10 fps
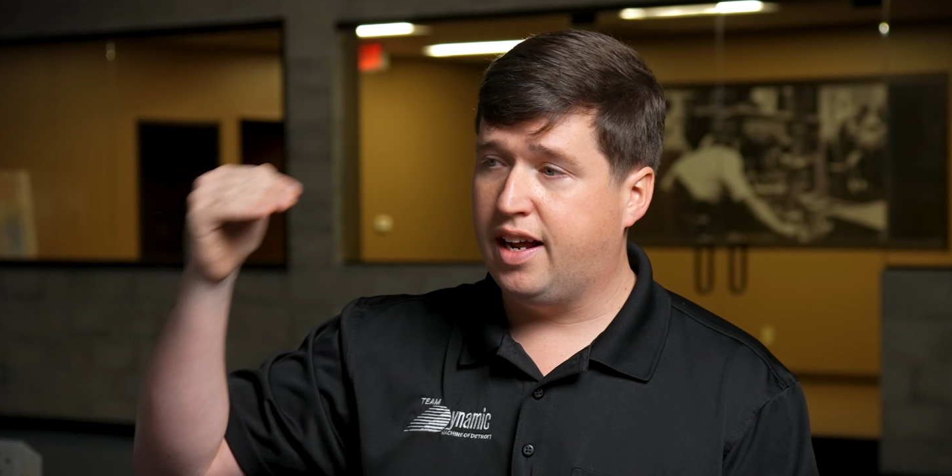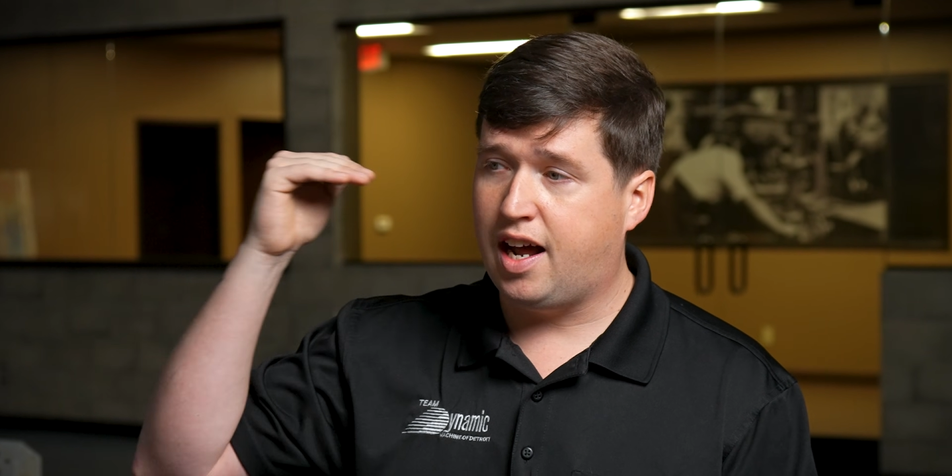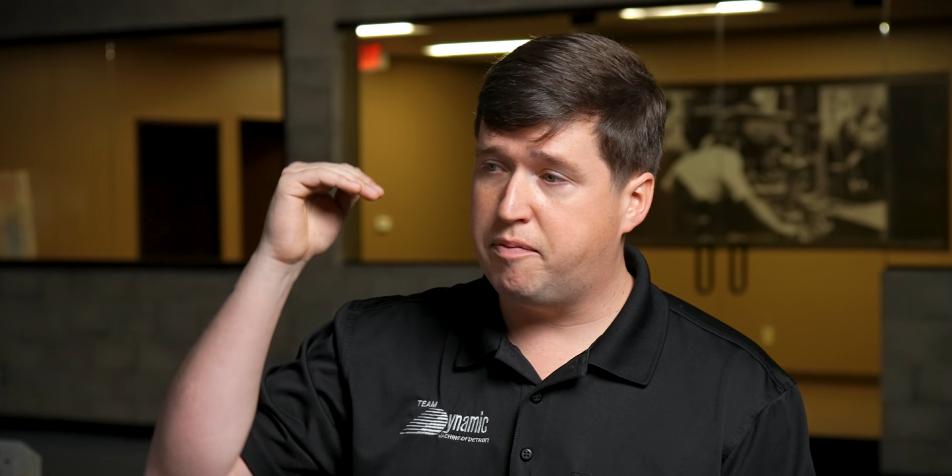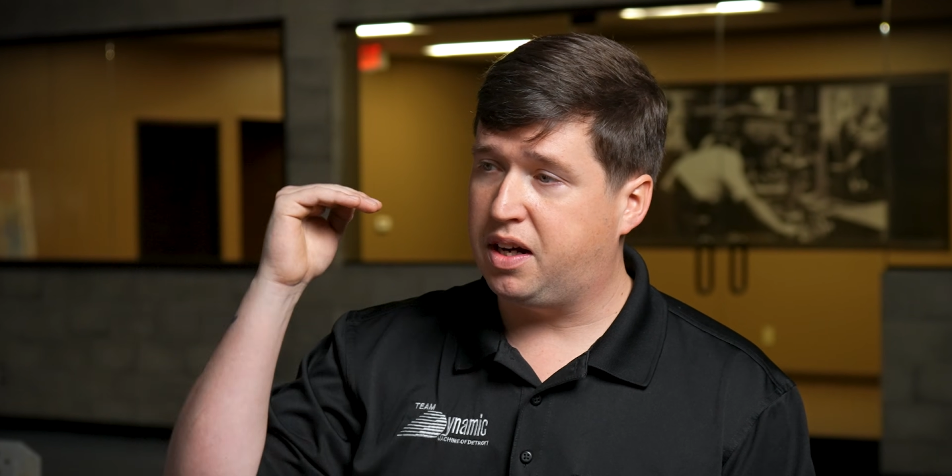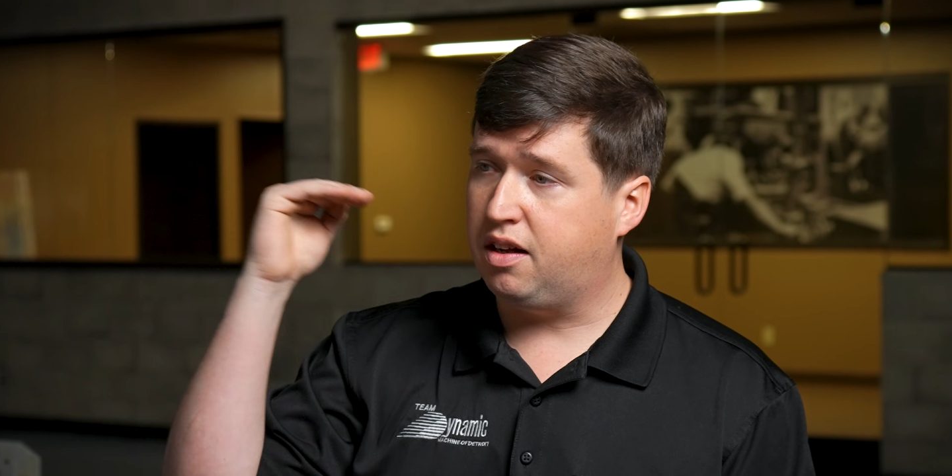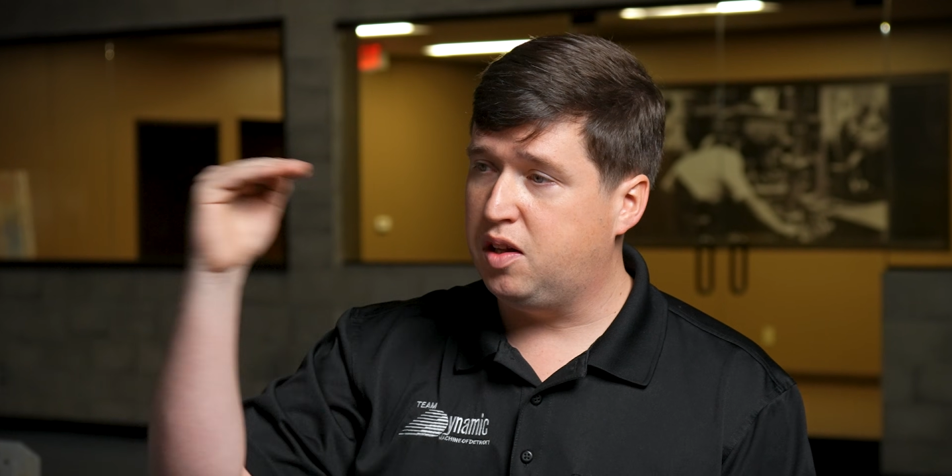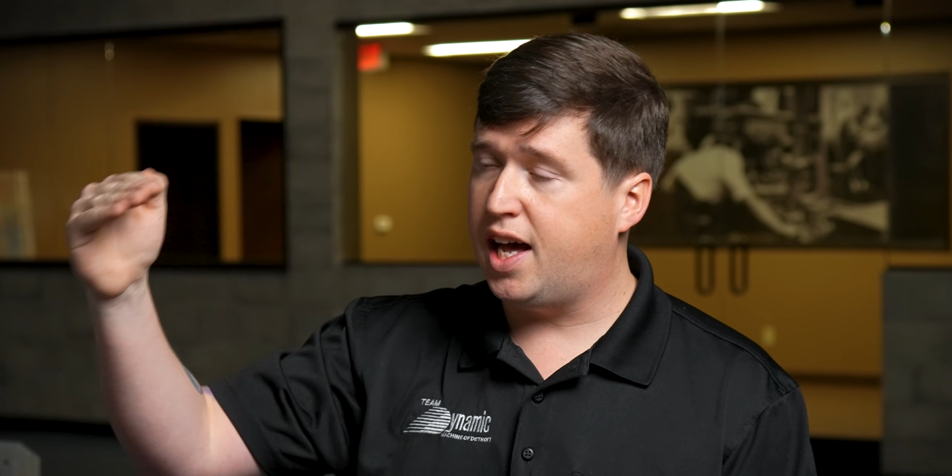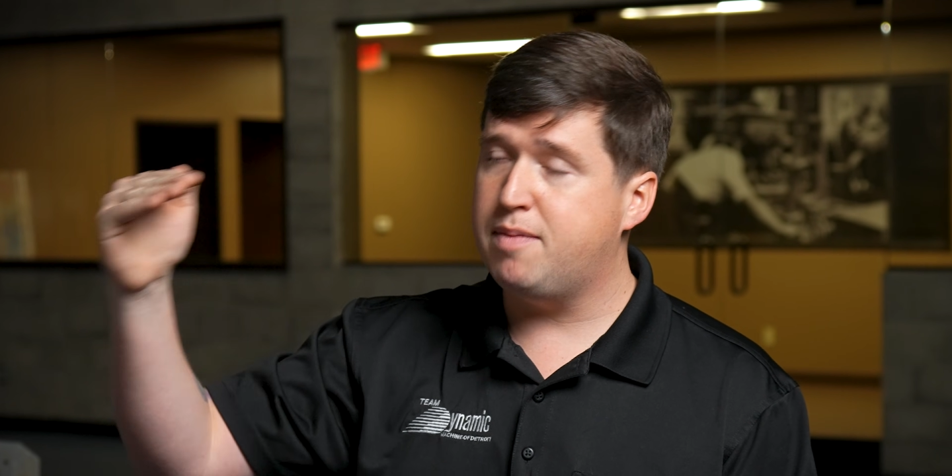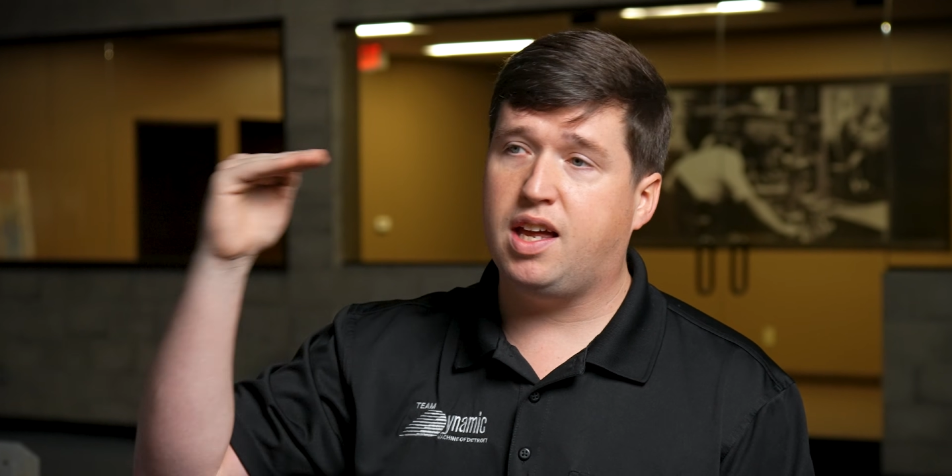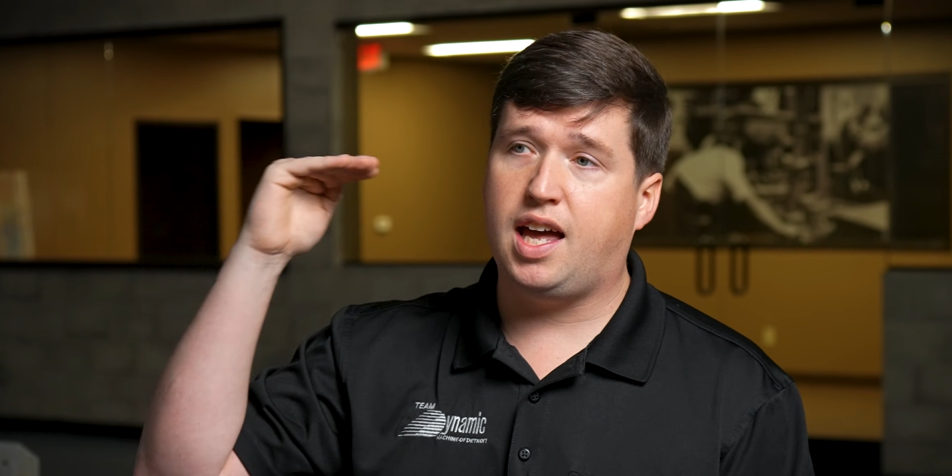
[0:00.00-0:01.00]
and I've been
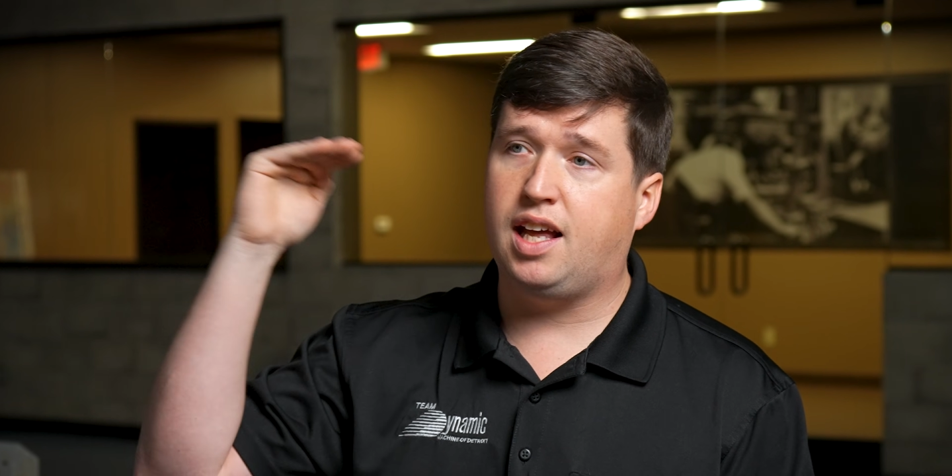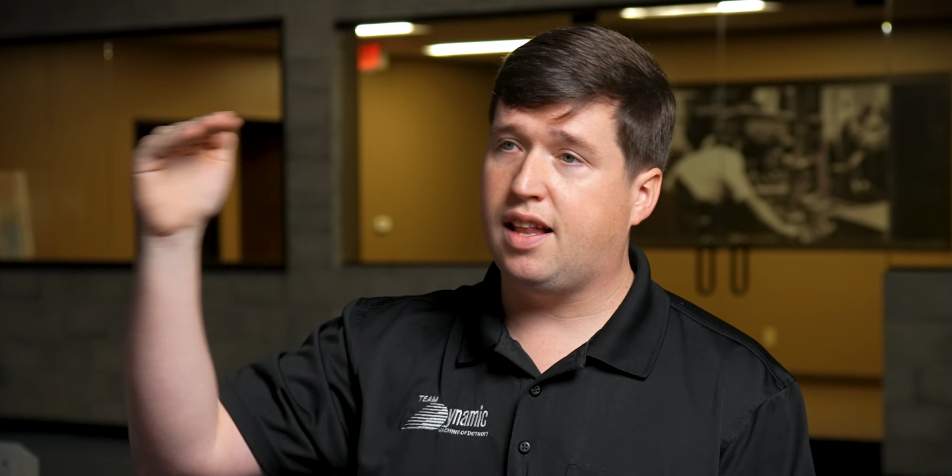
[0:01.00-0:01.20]
climbing a